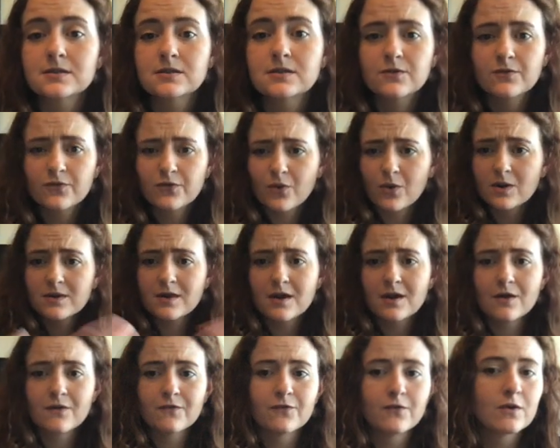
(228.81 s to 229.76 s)
For they are
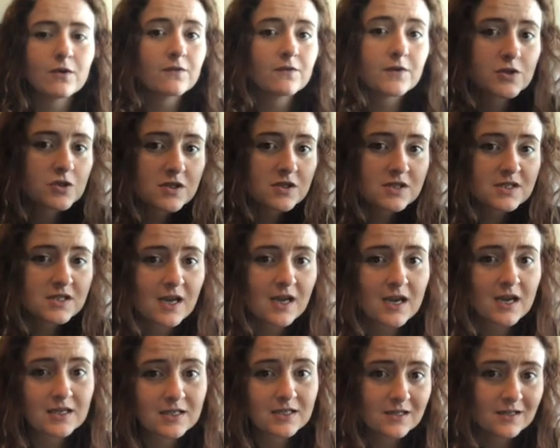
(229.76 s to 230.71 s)
full of interesting
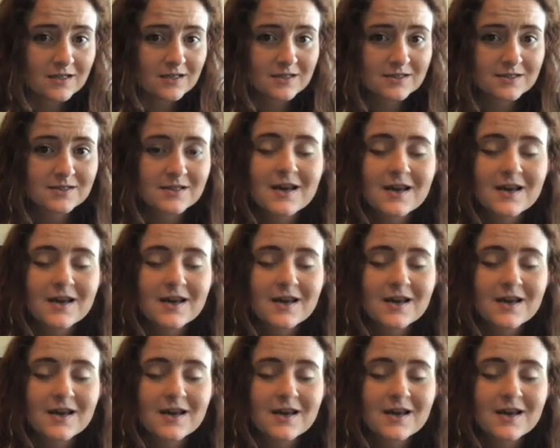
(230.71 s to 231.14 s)
ideas.